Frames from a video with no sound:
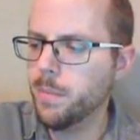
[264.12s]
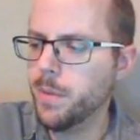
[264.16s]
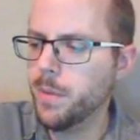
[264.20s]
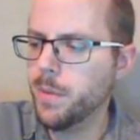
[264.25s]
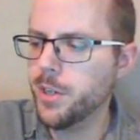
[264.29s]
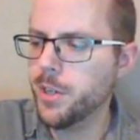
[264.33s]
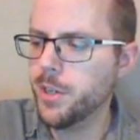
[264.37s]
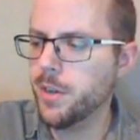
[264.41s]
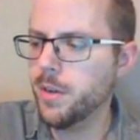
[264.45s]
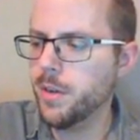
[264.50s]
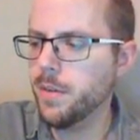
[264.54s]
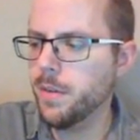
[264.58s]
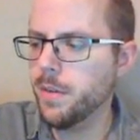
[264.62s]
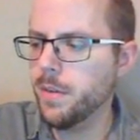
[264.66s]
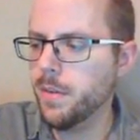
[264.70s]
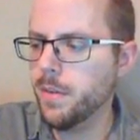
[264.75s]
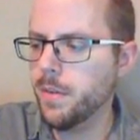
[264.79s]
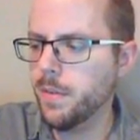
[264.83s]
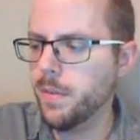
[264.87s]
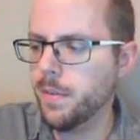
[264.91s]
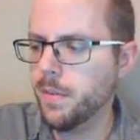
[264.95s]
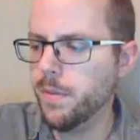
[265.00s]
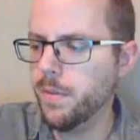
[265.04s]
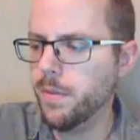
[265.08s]
pressure
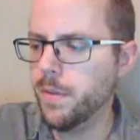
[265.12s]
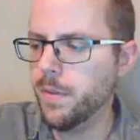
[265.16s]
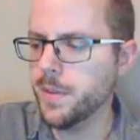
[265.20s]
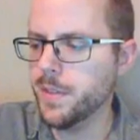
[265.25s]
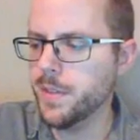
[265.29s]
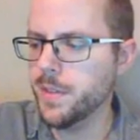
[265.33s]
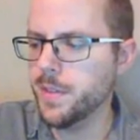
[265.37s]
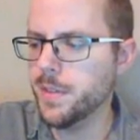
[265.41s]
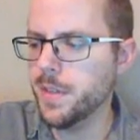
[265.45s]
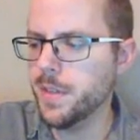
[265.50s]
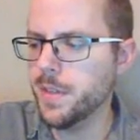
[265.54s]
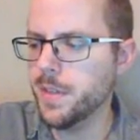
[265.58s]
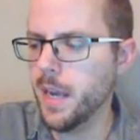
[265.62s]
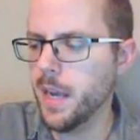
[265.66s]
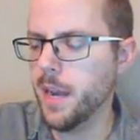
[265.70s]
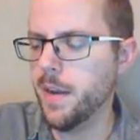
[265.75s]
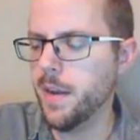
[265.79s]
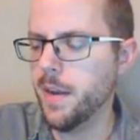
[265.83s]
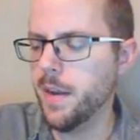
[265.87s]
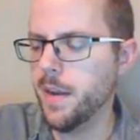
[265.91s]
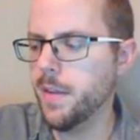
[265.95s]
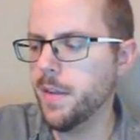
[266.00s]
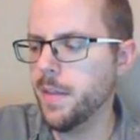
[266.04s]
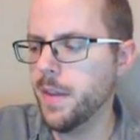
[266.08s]
versus
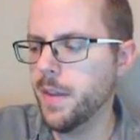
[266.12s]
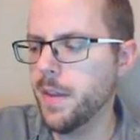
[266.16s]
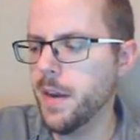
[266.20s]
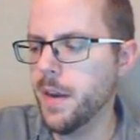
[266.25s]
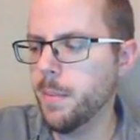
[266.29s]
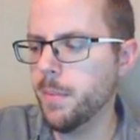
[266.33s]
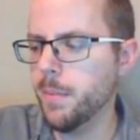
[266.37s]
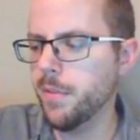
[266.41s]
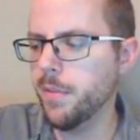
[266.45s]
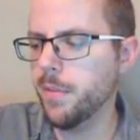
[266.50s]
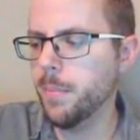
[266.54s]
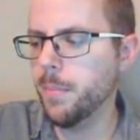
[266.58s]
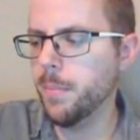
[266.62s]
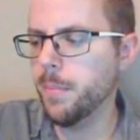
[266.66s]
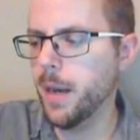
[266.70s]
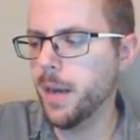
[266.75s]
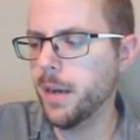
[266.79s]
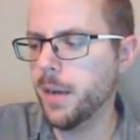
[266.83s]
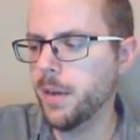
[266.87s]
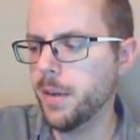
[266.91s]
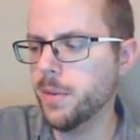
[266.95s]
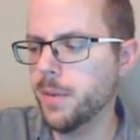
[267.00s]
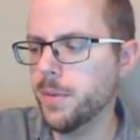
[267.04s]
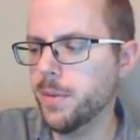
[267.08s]
n, the number of
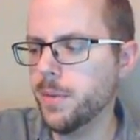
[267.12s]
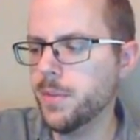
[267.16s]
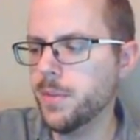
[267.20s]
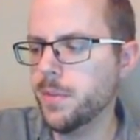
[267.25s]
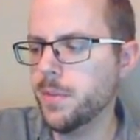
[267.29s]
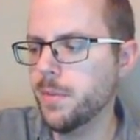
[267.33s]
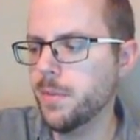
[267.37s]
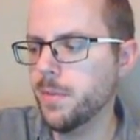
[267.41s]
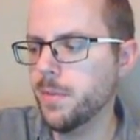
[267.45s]
particles.